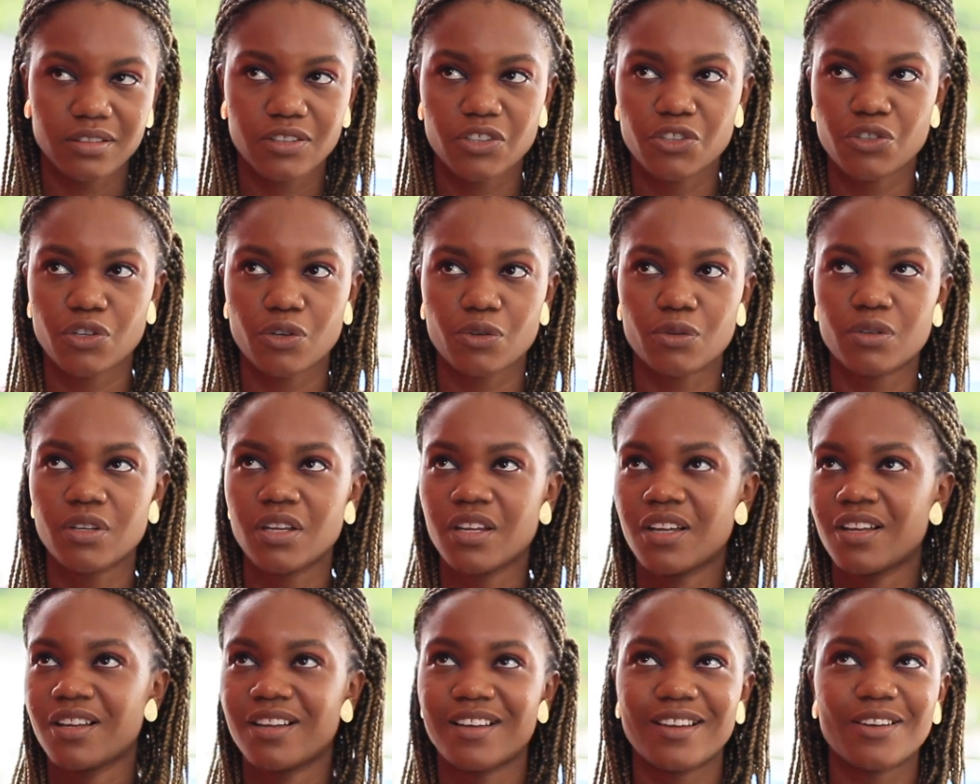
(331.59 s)
We
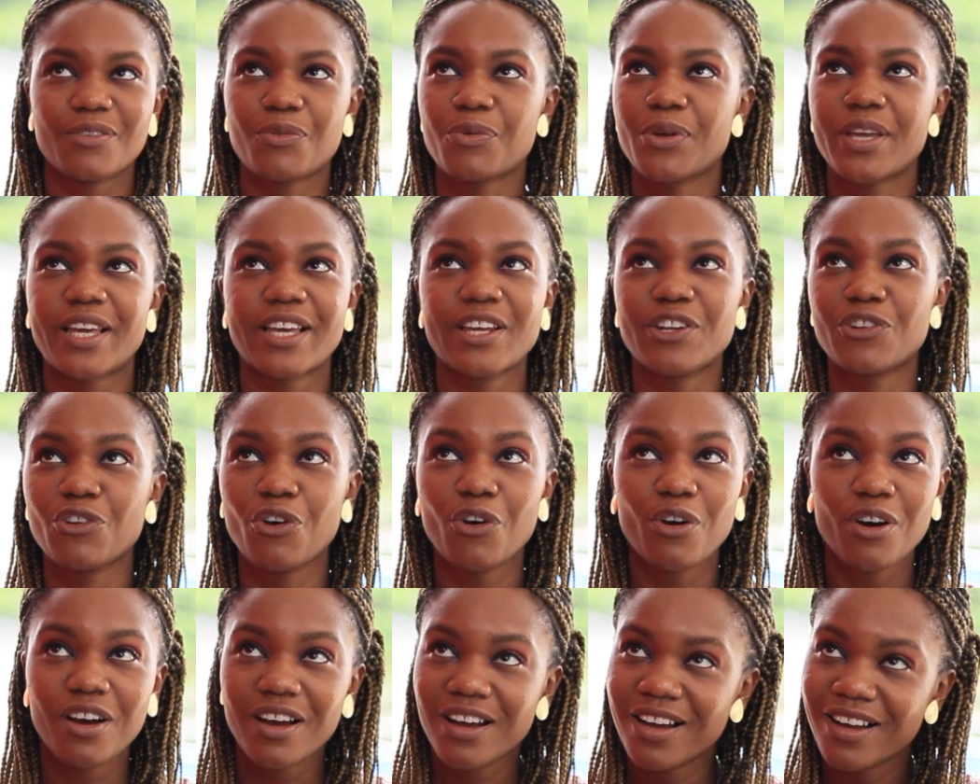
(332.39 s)

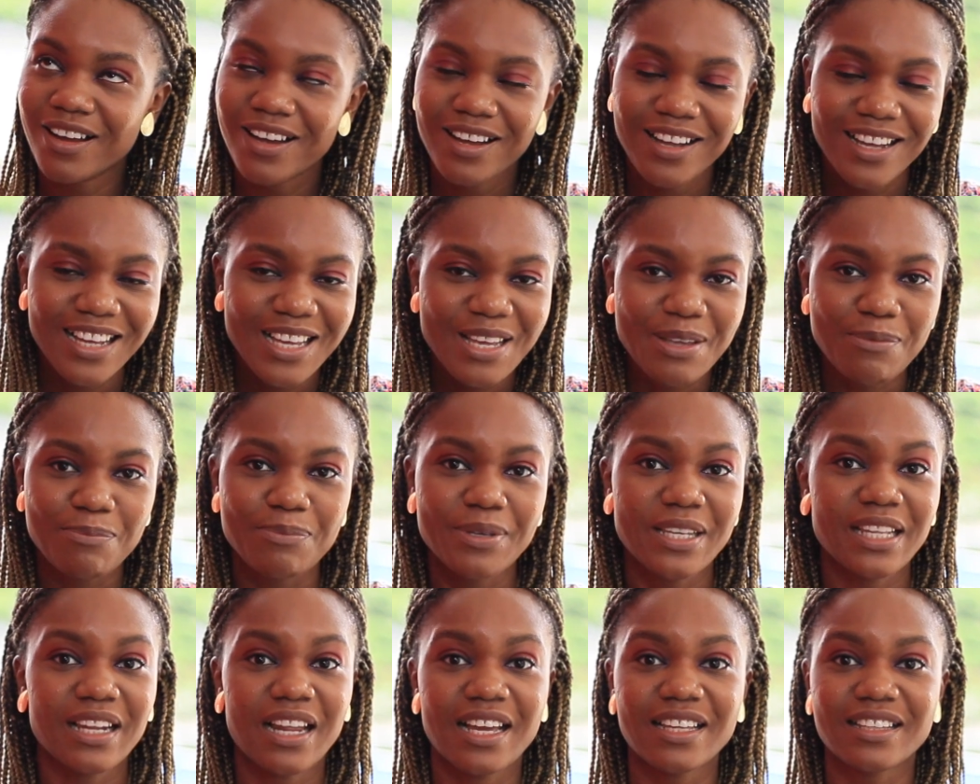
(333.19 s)
cannot
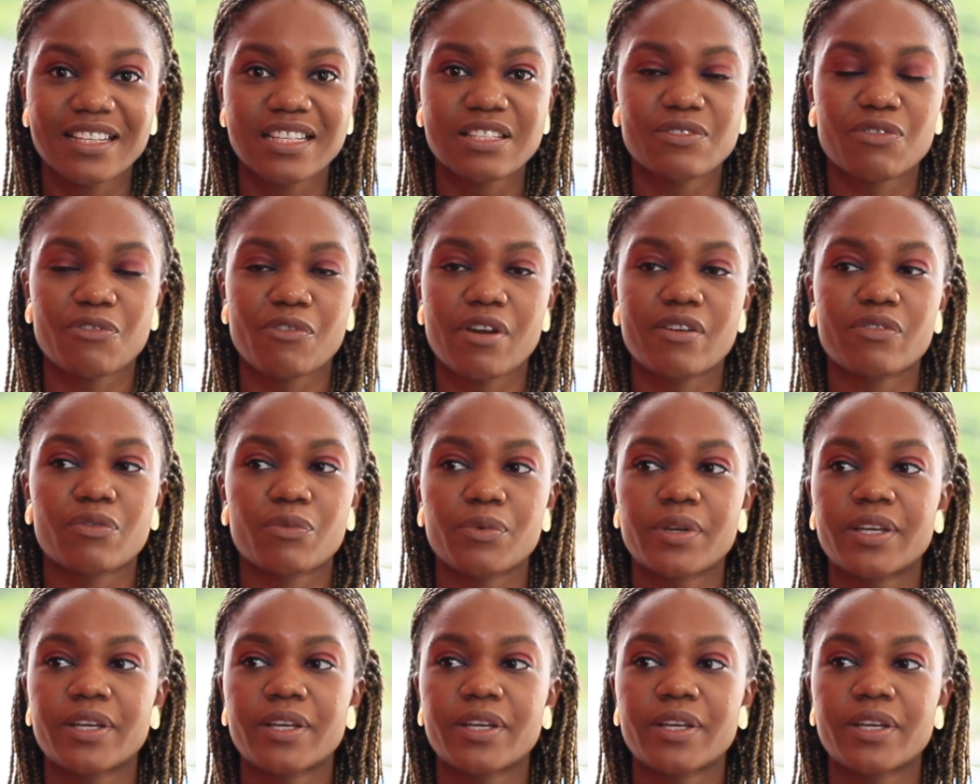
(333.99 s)
be like this forever.